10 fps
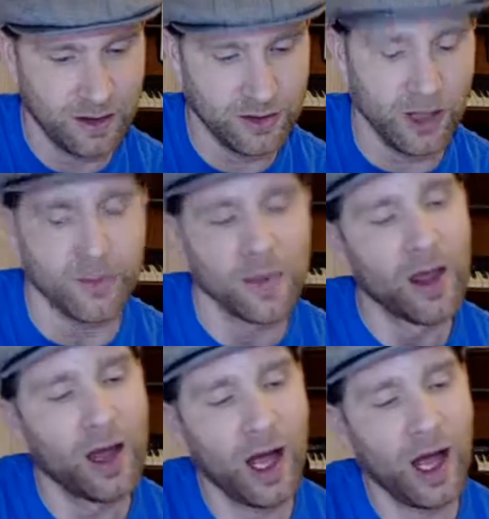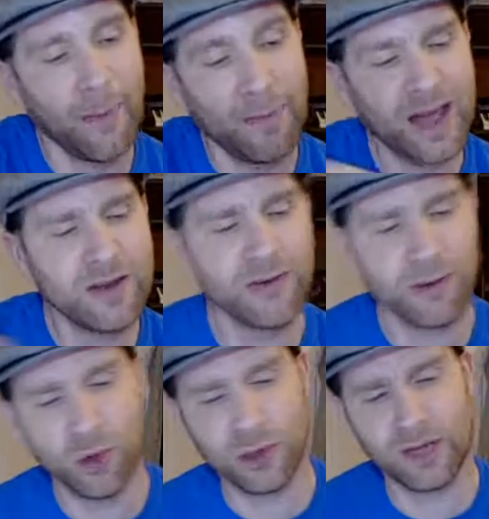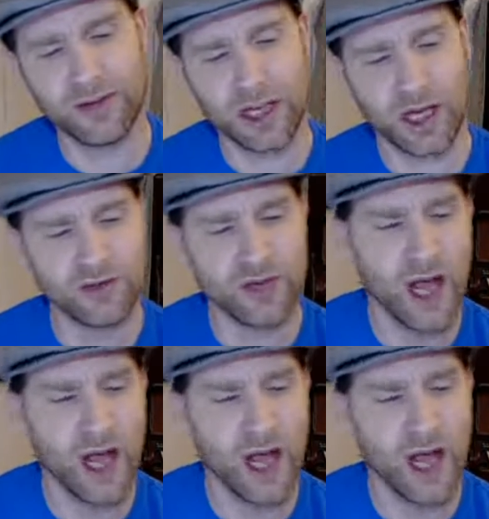No. Men from all over the country